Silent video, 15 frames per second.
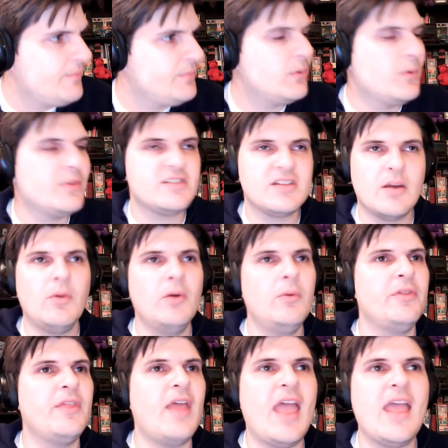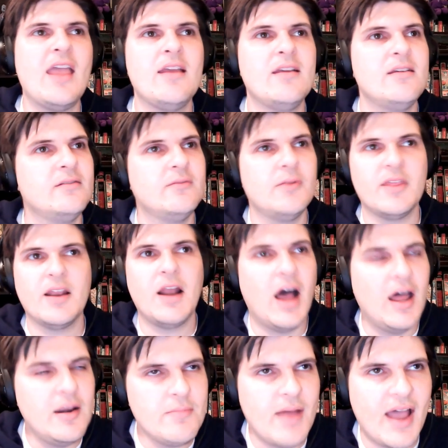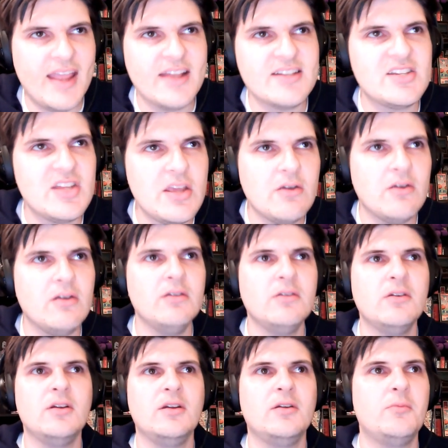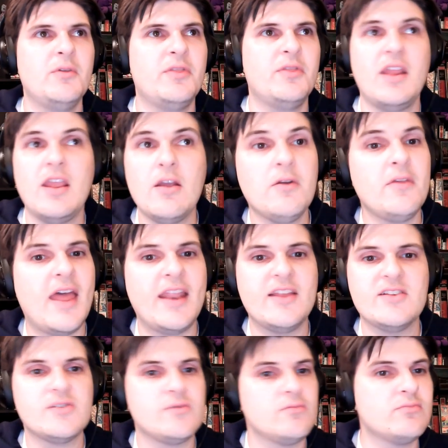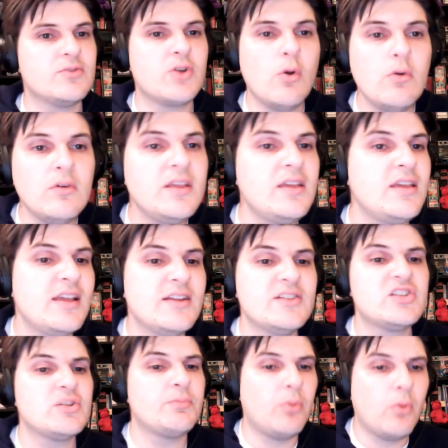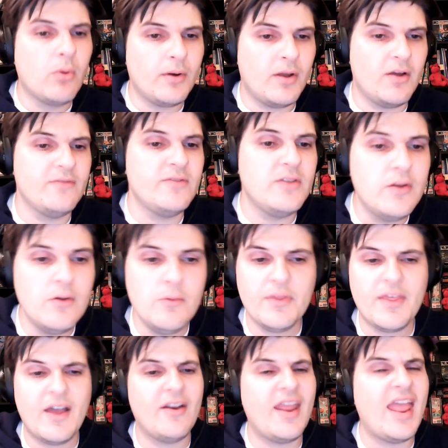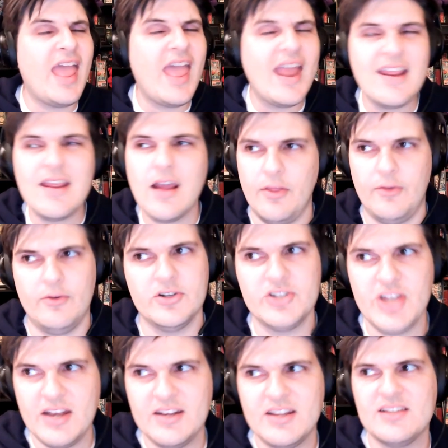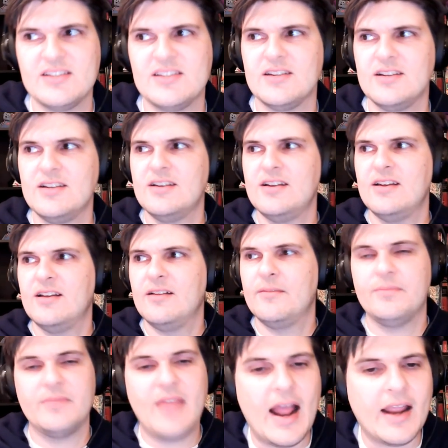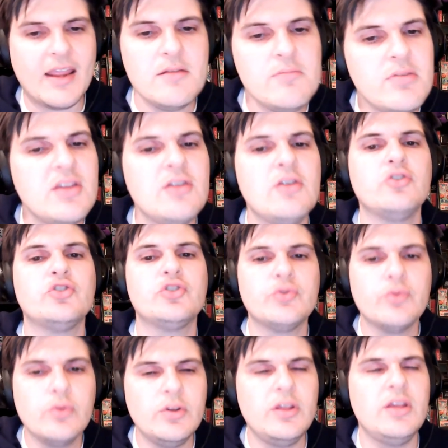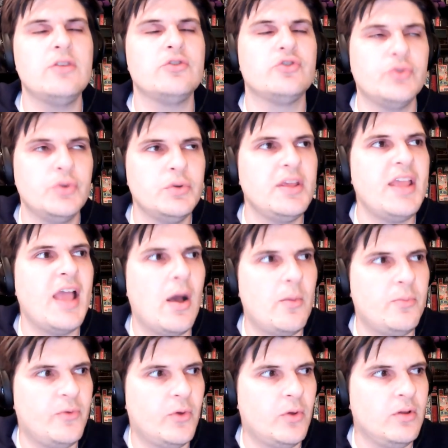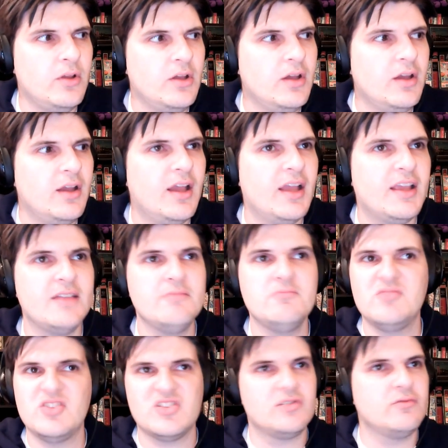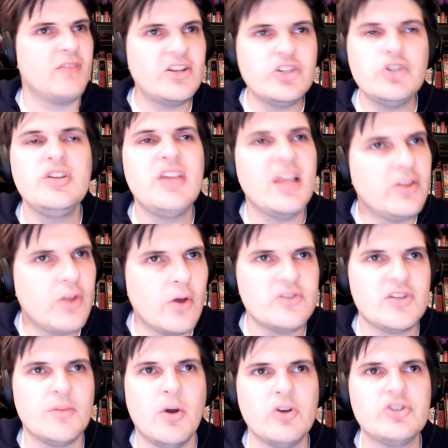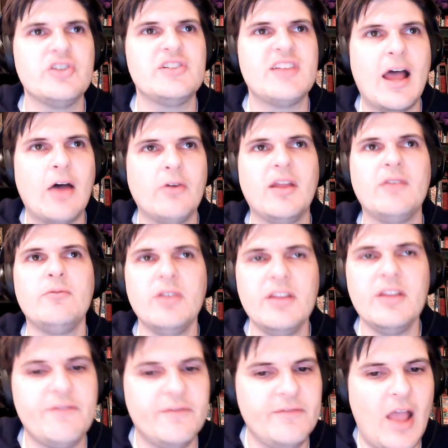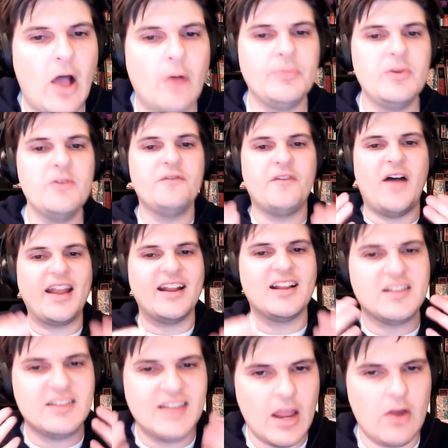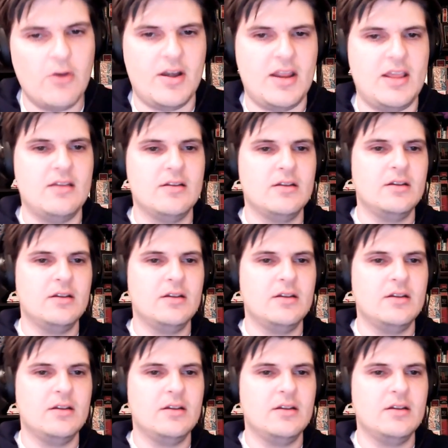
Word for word: with someone with an unbiased ear, with an ear that is totally in support of you without any other agendas, that can be truly, truly helpful. It can just let you get those emotions out and really help you find clarity